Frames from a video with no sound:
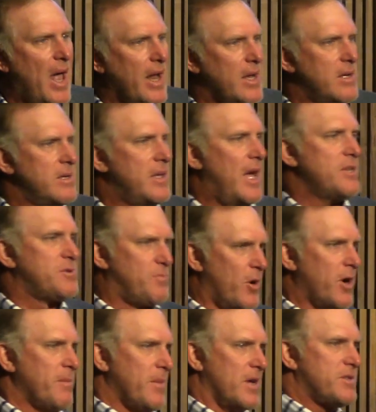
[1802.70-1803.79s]
it. That's
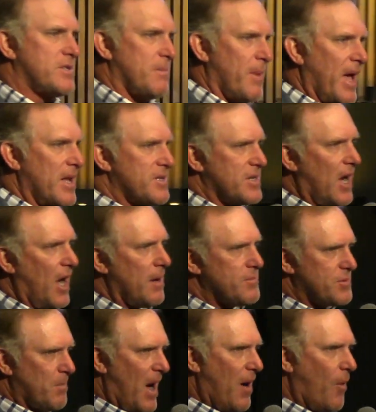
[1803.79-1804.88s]
pretty much the man's job.
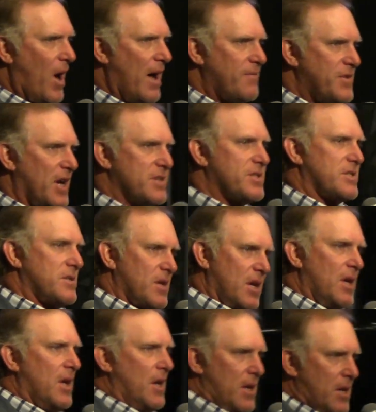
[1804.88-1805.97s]
My wife does it
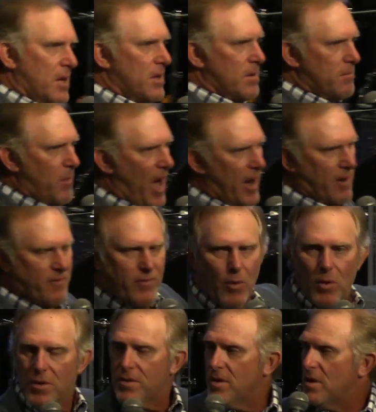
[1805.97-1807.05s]
back and
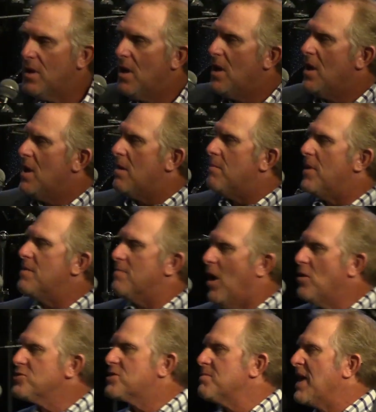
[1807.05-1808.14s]
forth. But
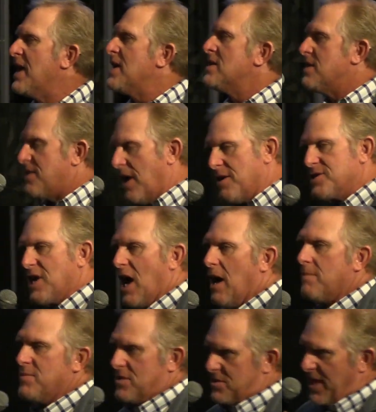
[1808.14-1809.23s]
most men, their
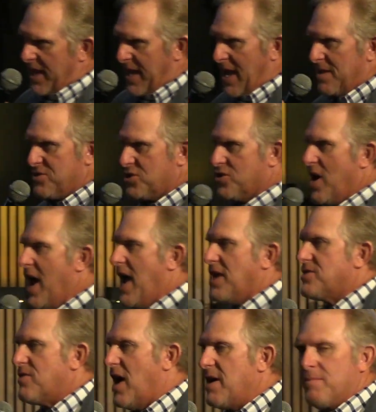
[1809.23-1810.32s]
job, take out the
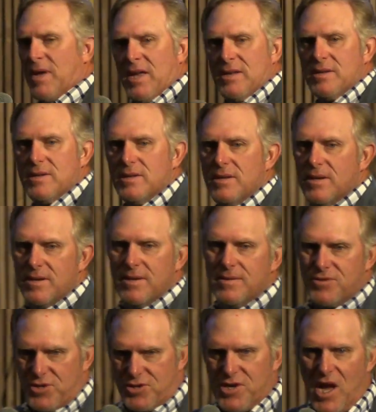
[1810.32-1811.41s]
trash, right, men?
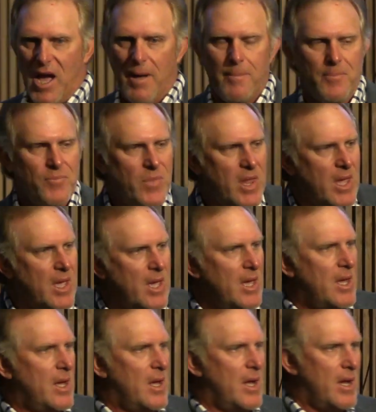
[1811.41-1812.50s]
It's your job.
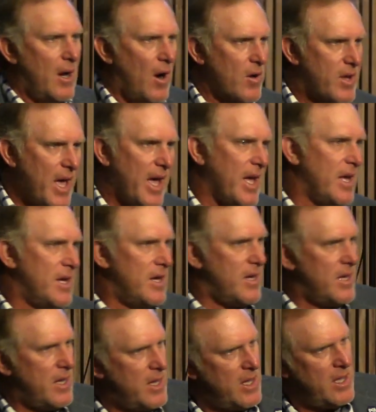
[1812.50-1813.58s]
Okay,
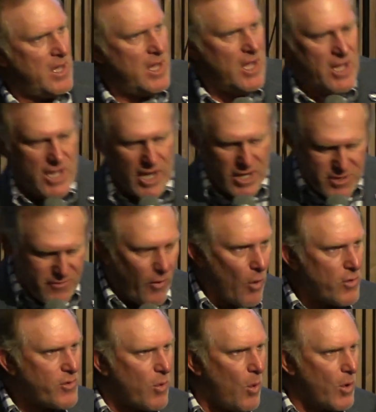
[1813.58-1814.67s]
it's
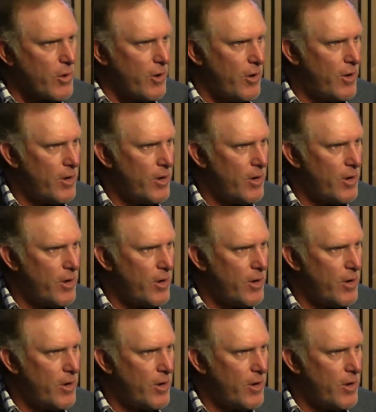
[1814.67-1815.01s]
fourth quarter.